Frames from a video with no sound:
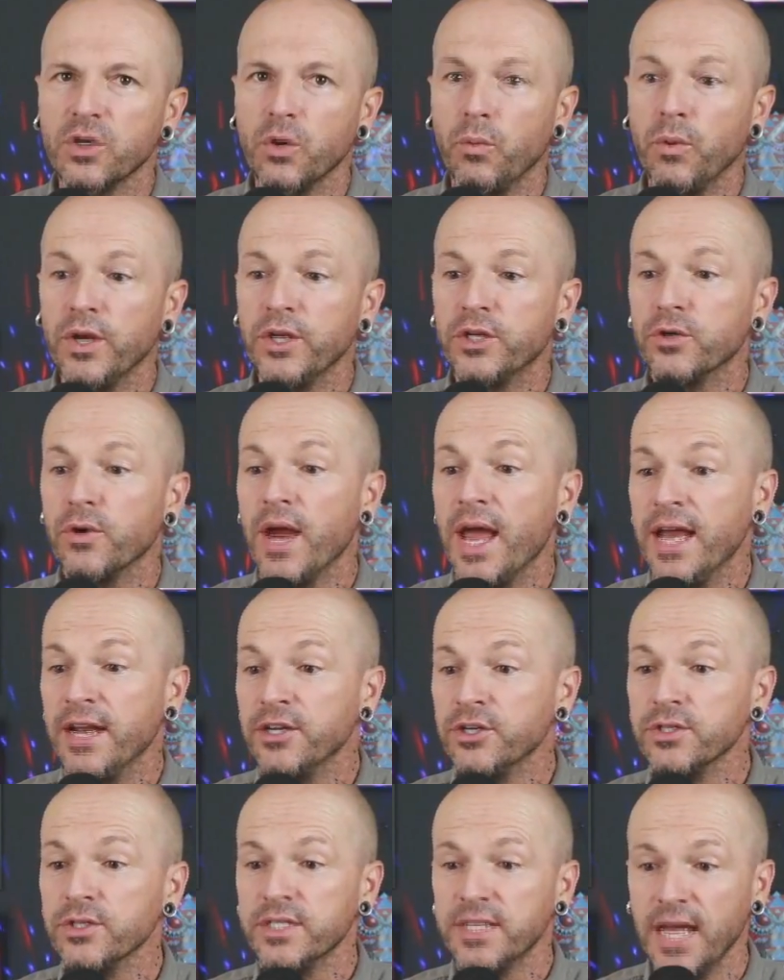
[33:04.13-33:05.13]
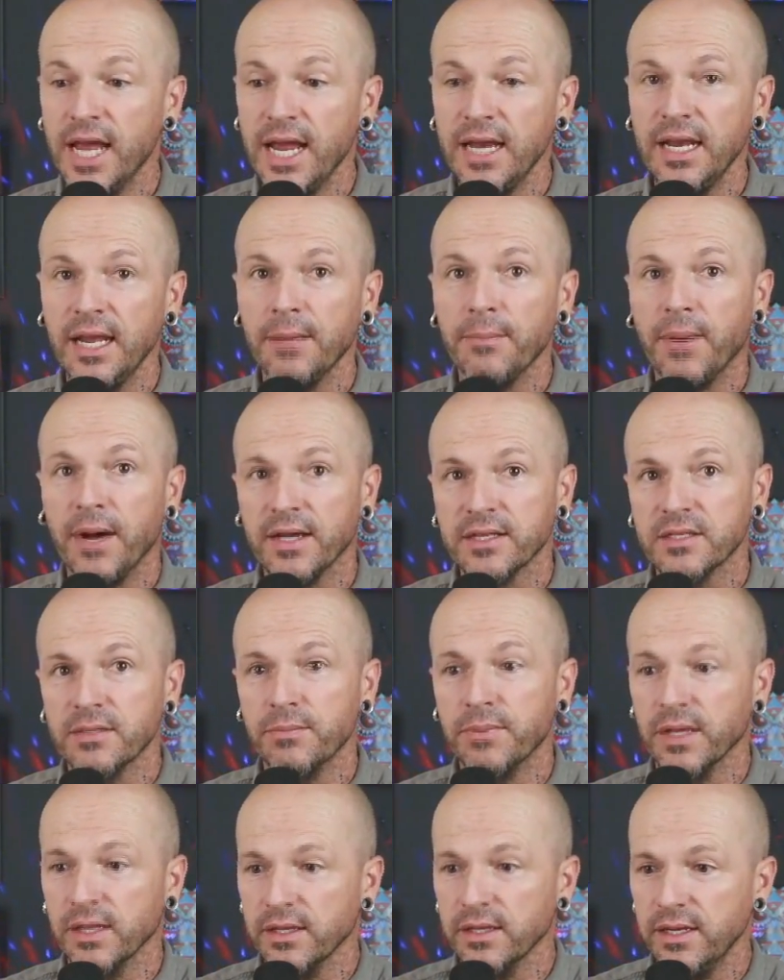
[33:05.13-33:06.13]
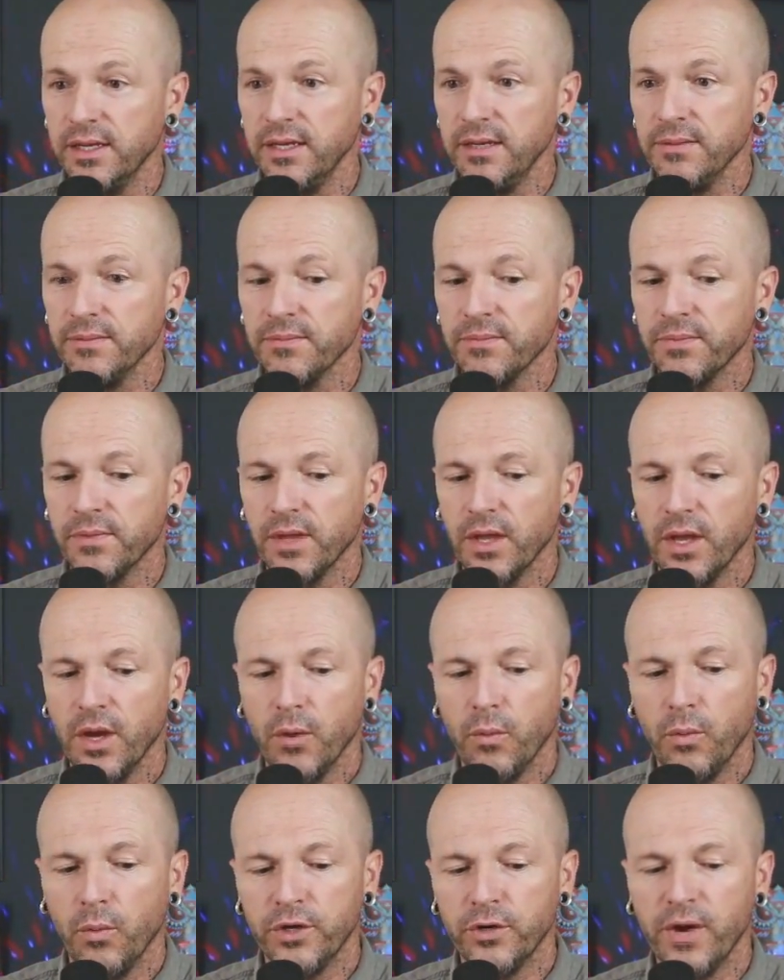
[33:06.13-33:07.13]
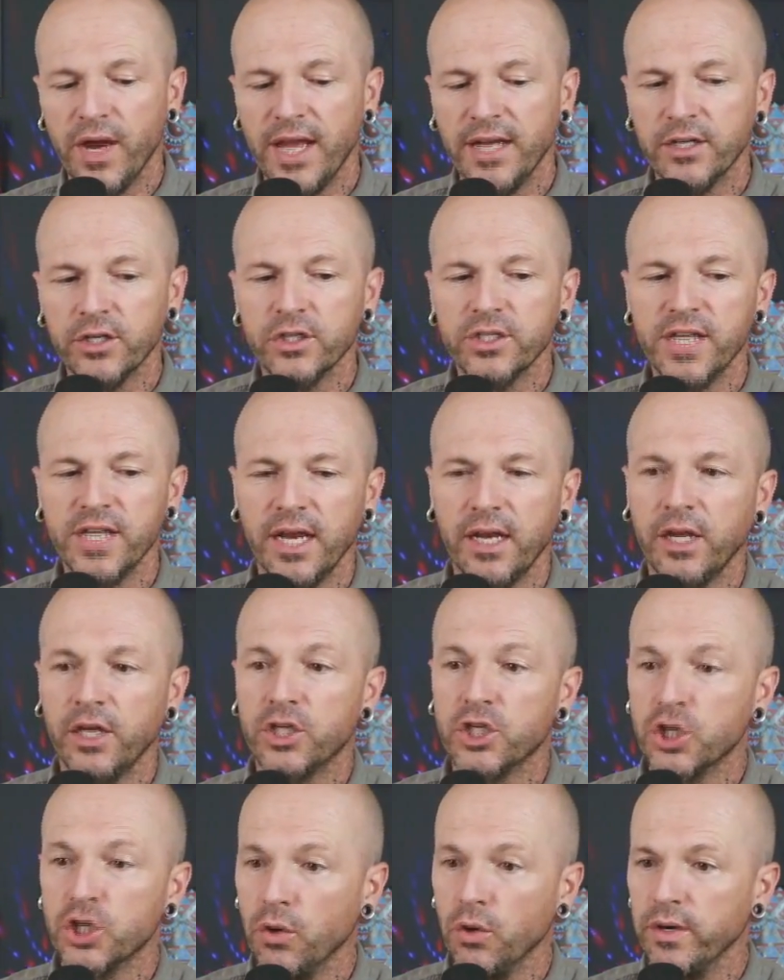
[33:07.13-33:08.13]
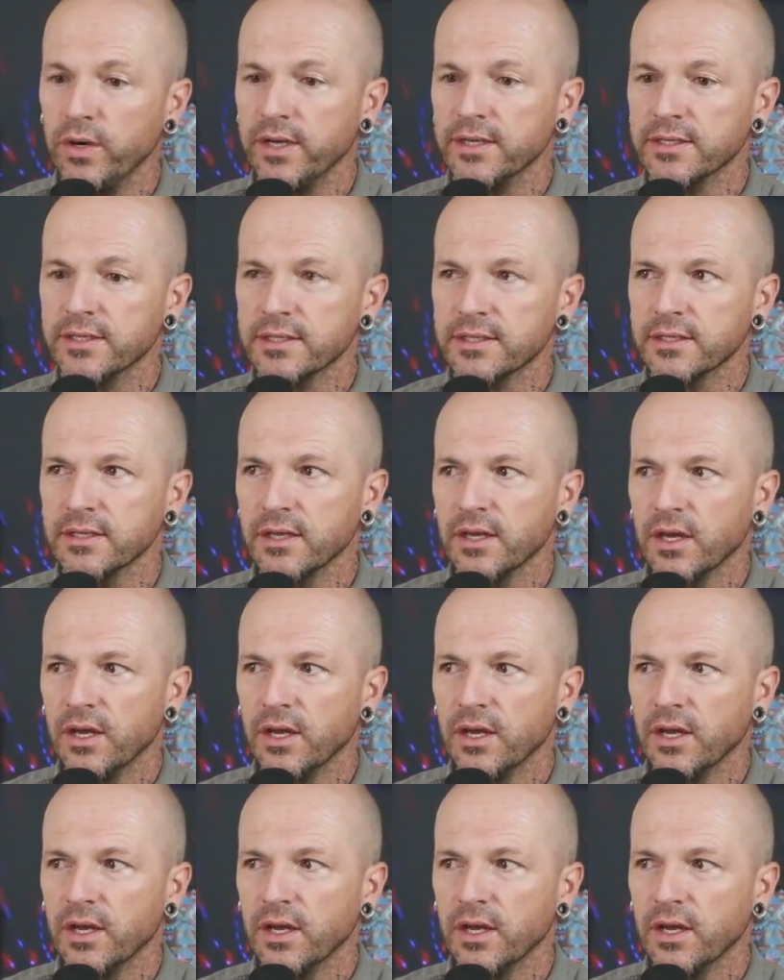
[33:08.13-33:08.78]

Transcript: when you're entertaining possibility, when you're entertaining choice,